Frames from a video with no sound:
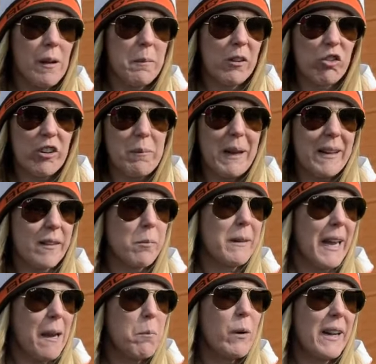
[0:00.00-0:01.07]
I mean, she made some
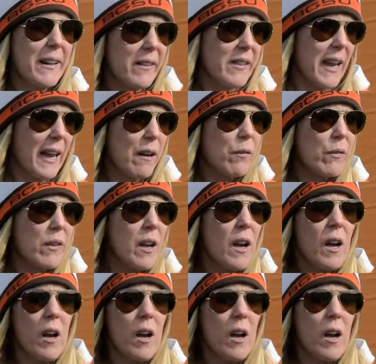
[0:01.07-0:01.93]
game-winning saves.